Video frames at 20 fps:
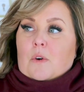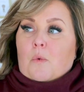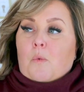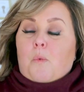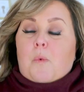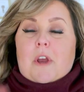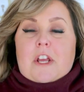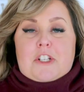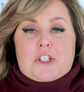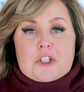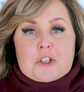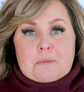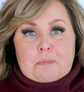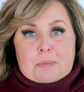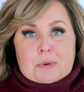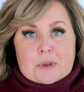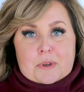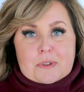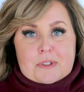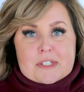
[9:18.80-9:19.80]
witch
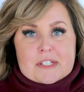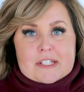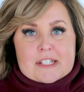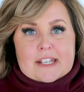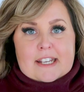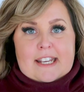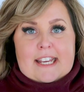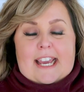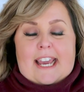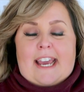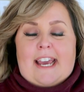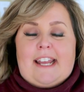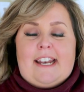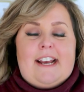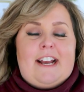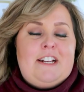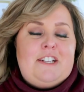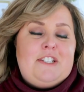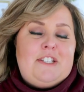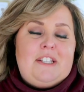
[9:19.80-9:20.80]
boots and
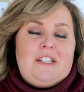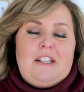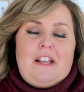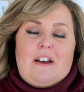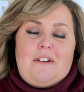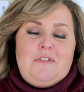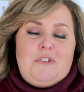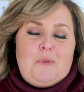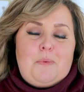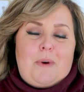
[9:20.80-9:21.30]
I just loved